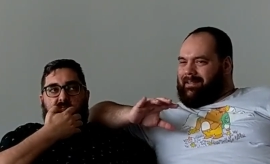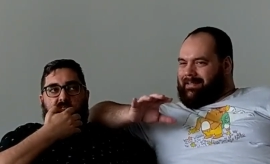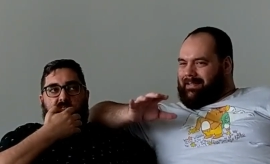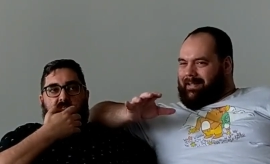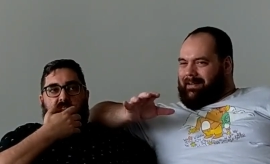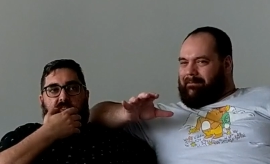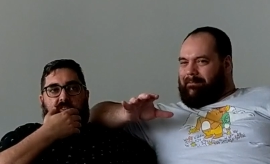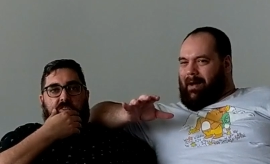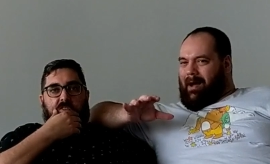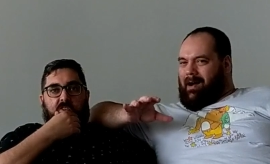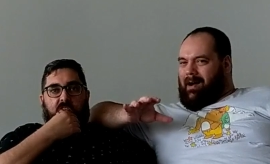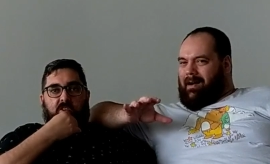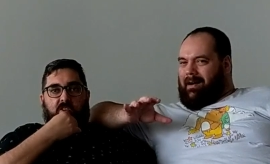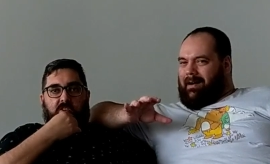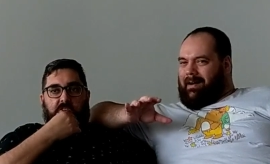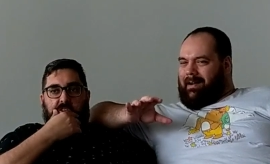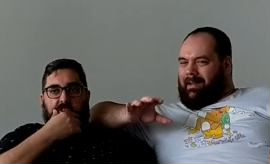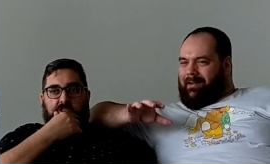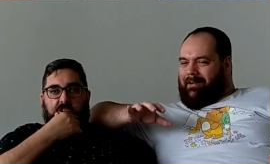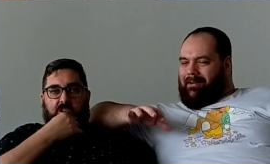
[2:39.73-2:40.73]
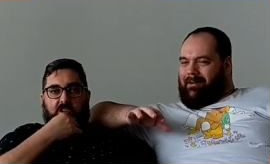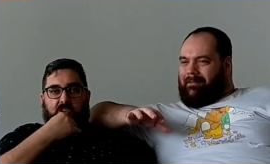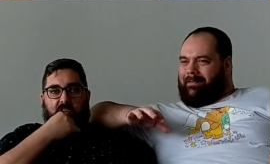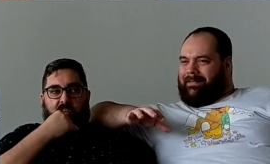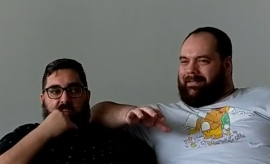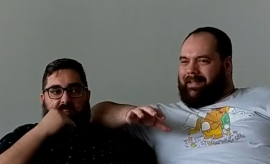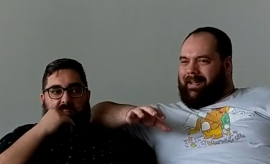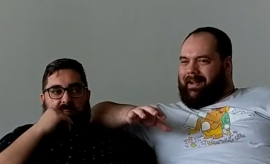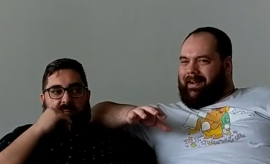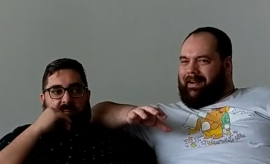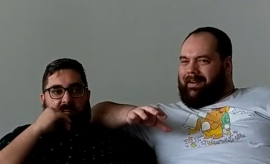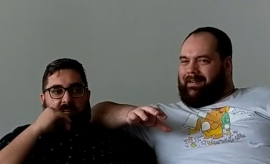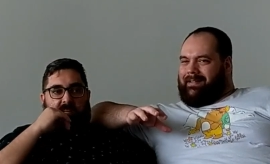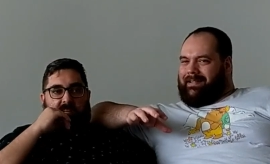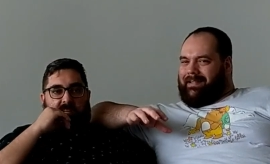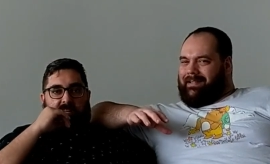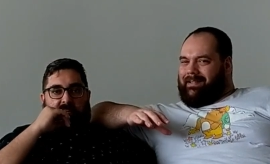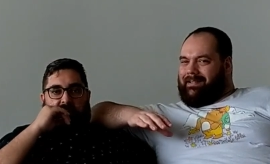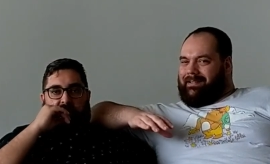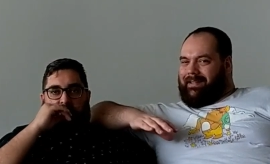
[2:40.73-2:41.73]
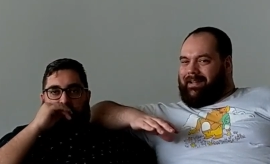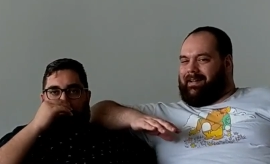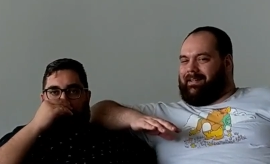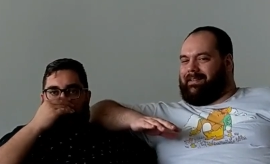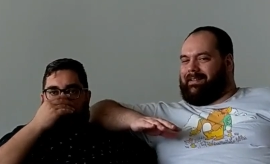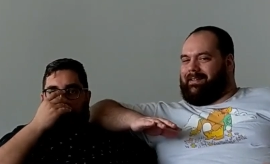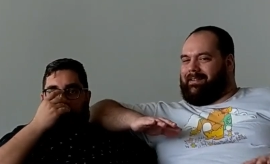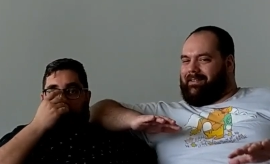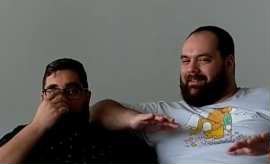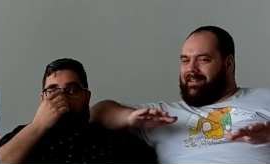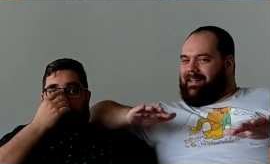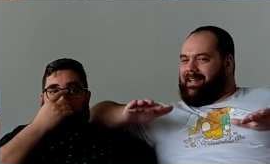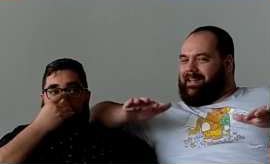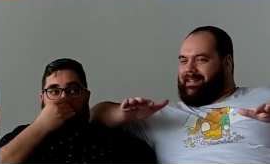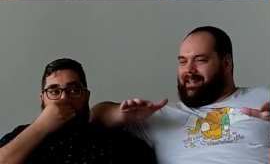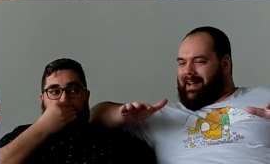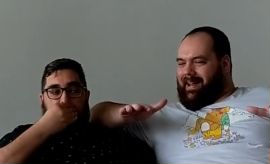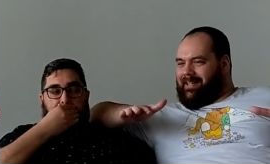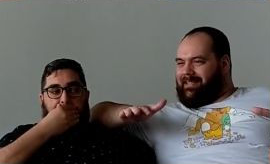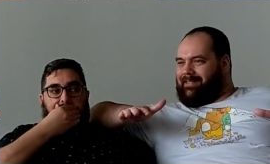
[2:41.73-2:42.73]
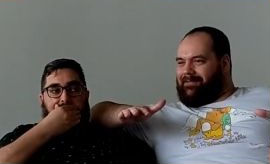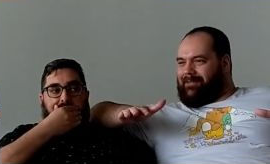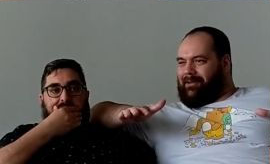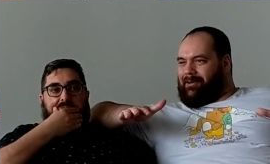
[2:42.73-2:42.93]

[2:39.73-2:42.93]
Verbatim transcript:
Speaker 1: looks like a bar. You go upstairs, and there's like literally a dance